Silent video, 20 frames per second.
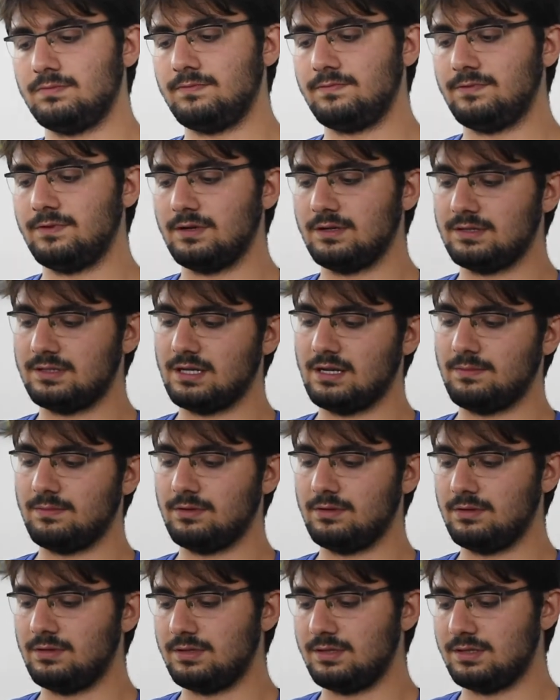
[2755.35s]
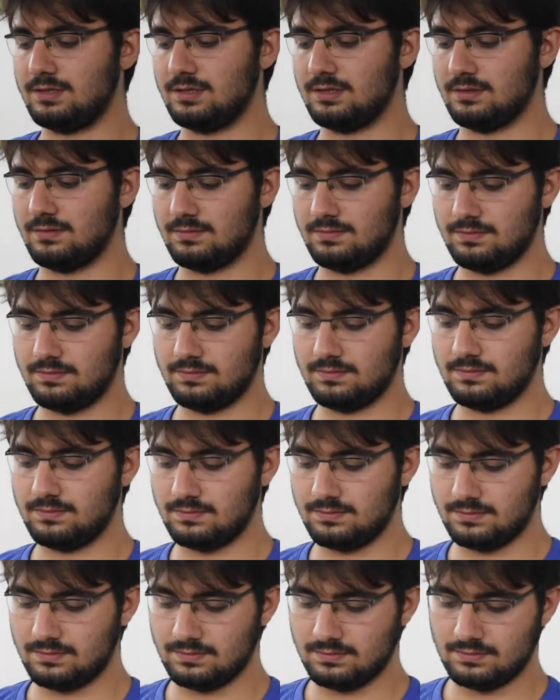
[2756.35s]
For example, this is the
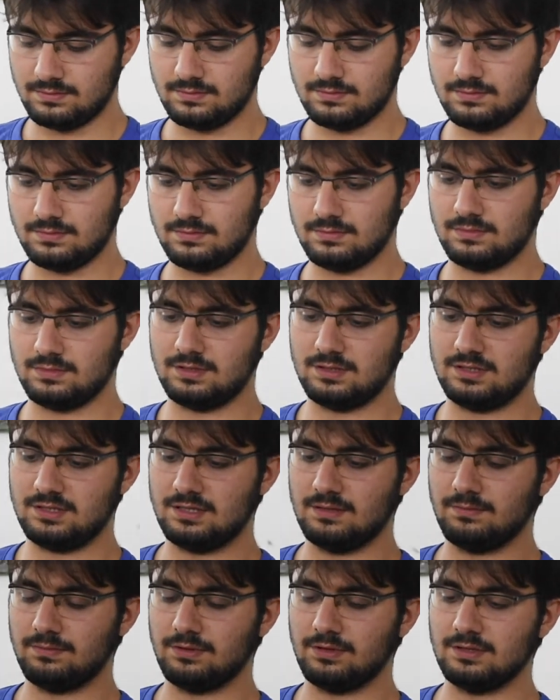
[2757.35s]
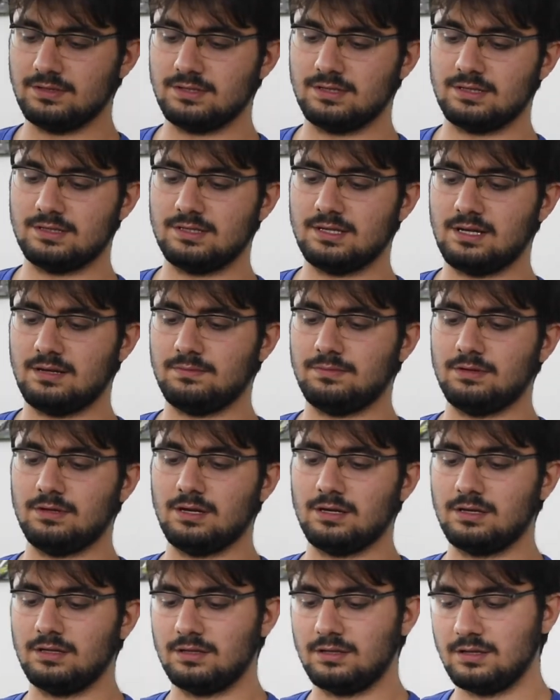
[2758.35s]
simplest example I
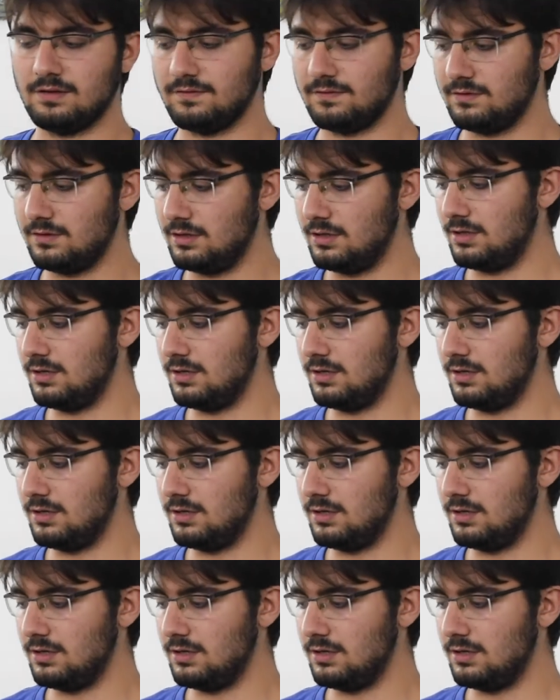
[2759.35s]
could give.